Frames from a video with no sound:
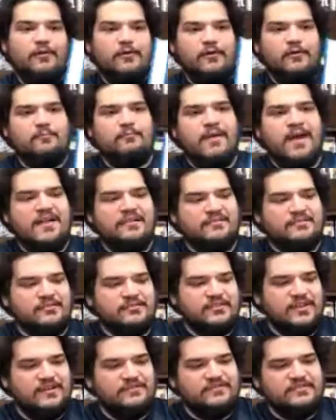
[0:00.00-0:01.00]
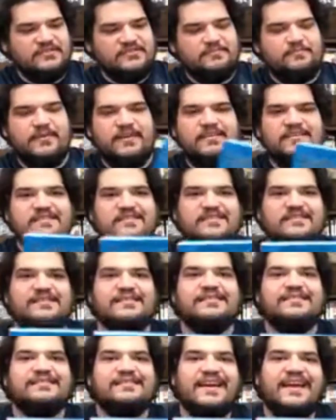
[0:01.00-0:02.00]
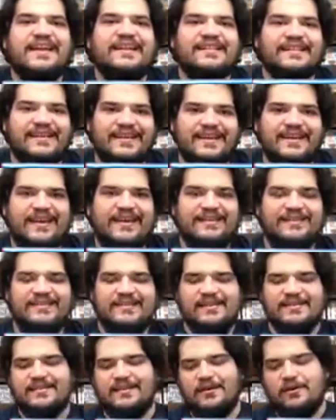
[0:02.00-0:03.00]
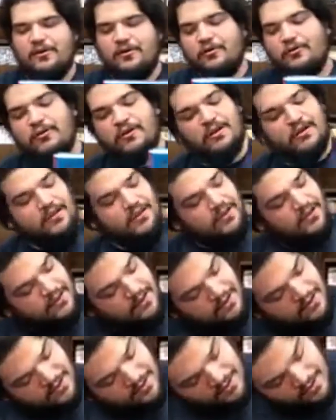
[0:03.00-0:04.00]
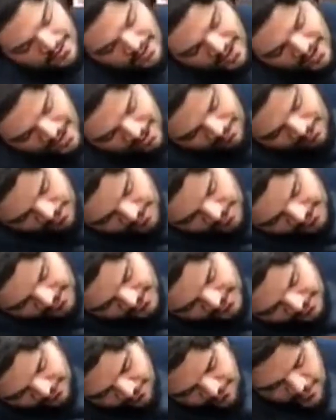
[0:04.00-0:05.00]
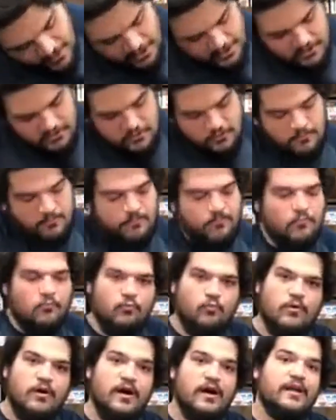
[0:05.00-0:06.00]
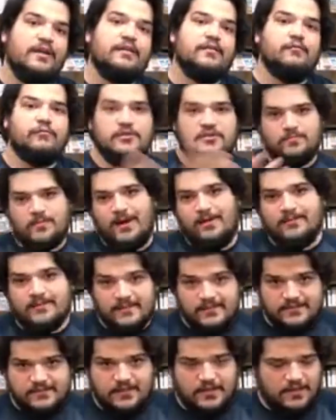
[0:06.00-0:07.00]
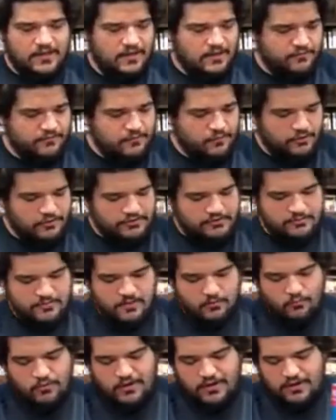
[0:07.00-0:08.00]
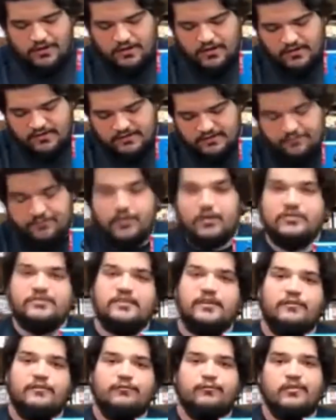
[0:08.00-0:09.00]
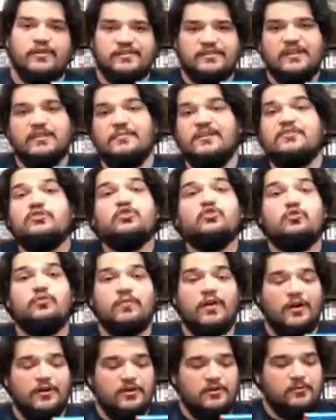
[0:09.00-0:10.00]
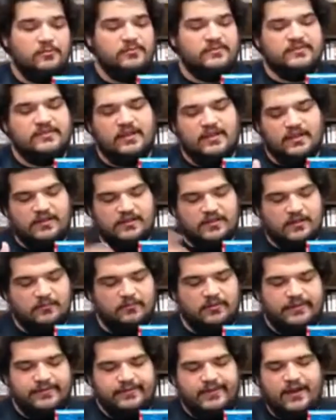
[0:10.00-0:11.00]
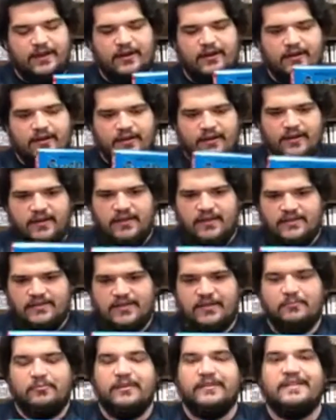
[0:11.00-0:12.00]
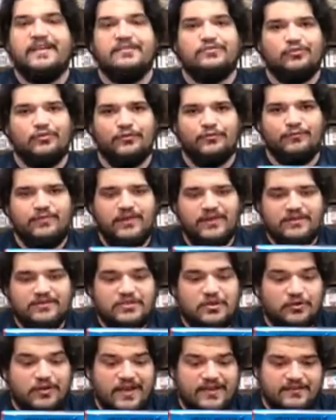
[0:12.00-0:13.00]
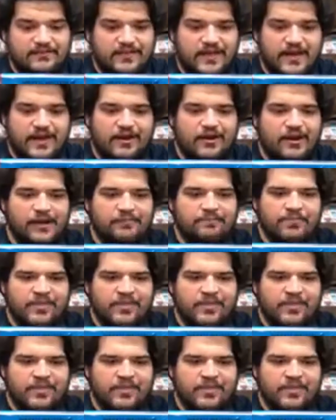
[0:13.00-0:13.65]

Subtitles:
Masters of Suspense, Stan Lee and Ditko, Omnibus Volume 1, which promises, of course, to be one. It's the first of what is going to be 2 volumes to complete that sort of showcase of that era.